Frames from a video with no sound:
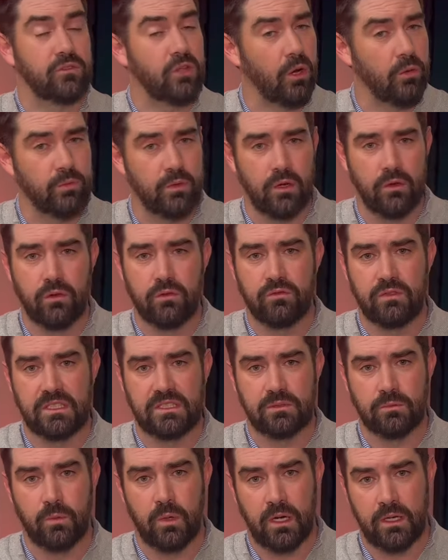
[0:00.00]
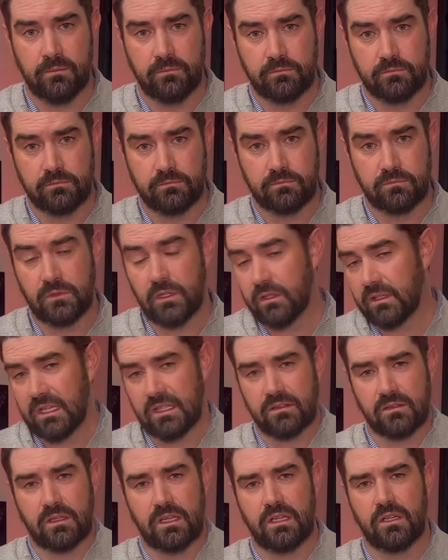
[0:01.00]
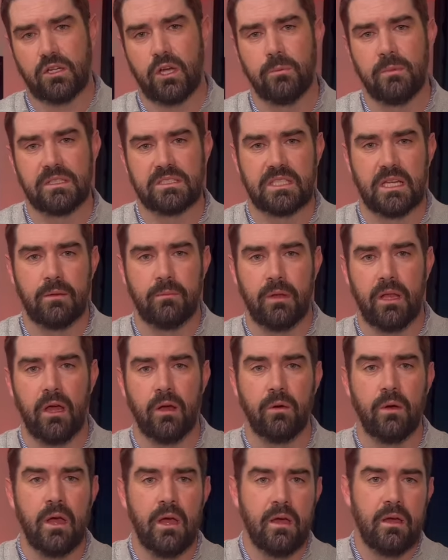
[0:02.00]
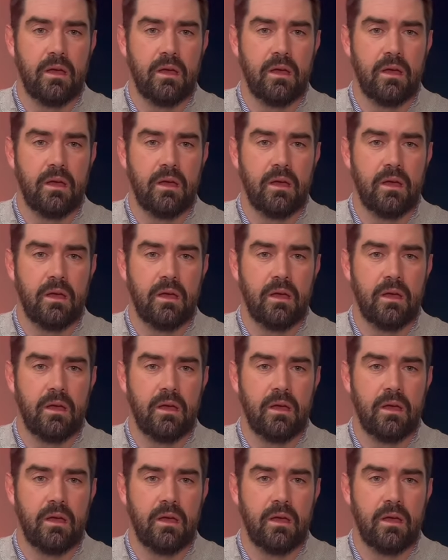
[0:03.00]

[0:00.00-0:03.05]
Don't know the reason why. Get, get your comments down below.